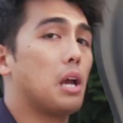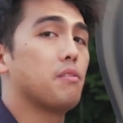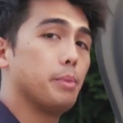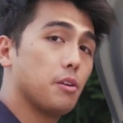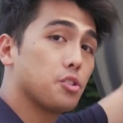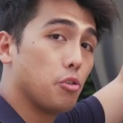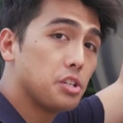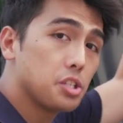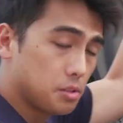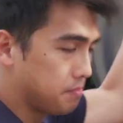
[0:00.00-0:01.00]
have a bit of
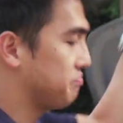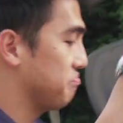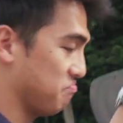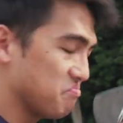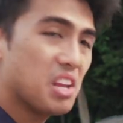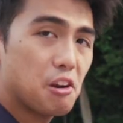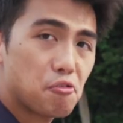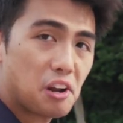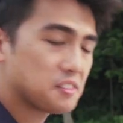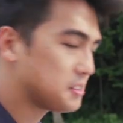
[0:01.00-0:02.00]
storage in the
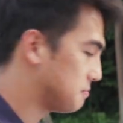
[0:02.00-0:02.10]
front.